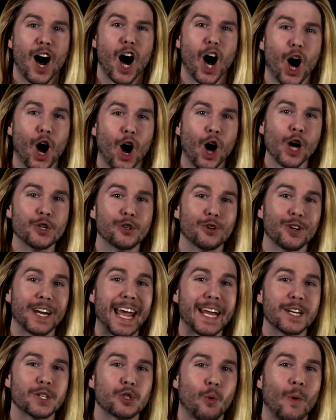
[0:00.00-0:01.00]

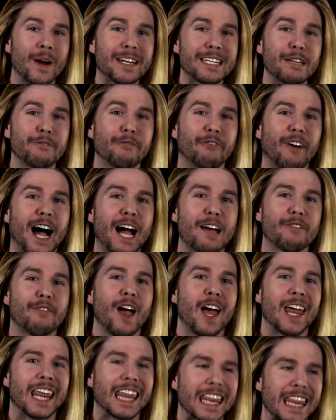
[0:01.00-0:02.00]

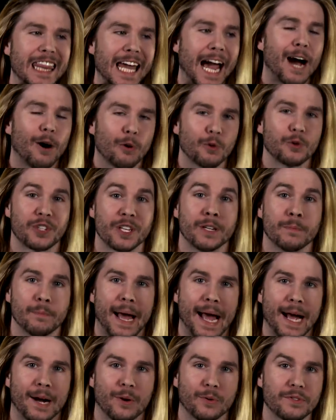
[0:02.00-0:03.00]
125,000
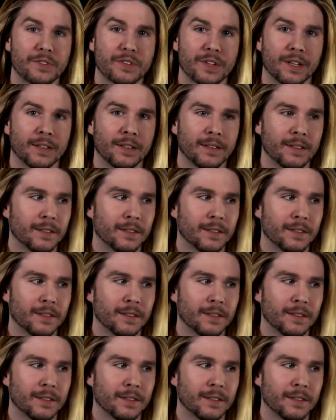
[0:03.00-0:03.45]
pounds.